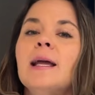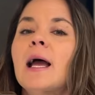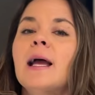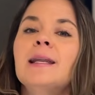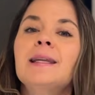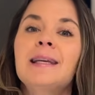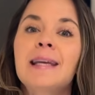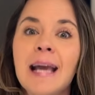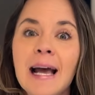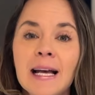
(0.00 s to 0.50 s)

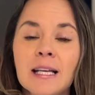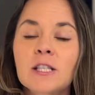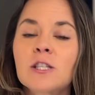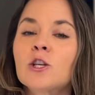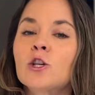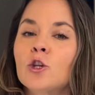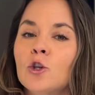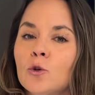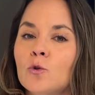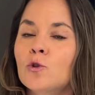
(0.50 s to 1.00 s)
And yes,
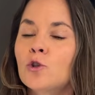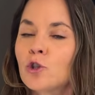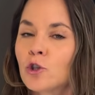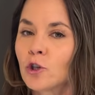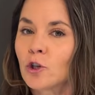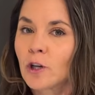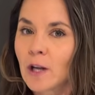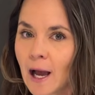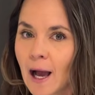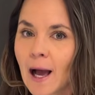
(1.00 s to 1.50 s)
you
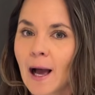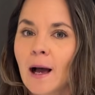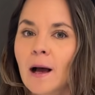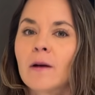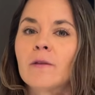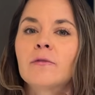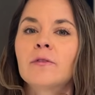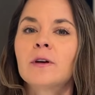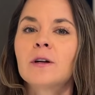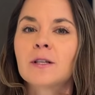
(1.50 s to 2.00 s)
should
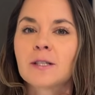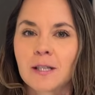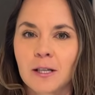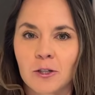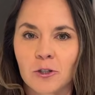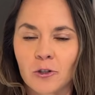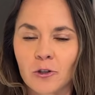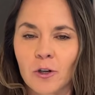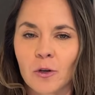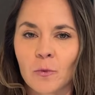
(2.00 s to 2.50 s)
have
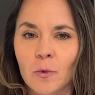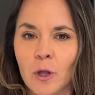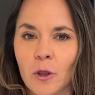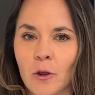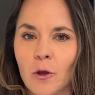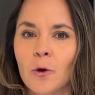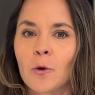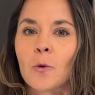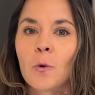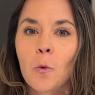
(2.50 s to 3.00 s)
sunscreen with
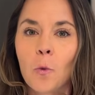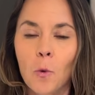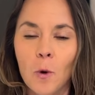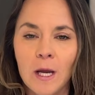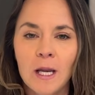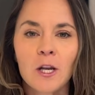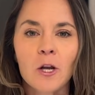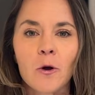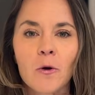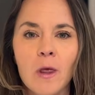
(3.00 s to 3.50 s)
you.
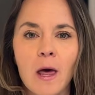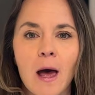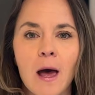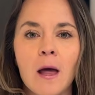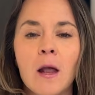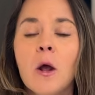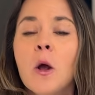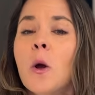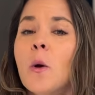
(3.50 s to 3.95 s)
We know that.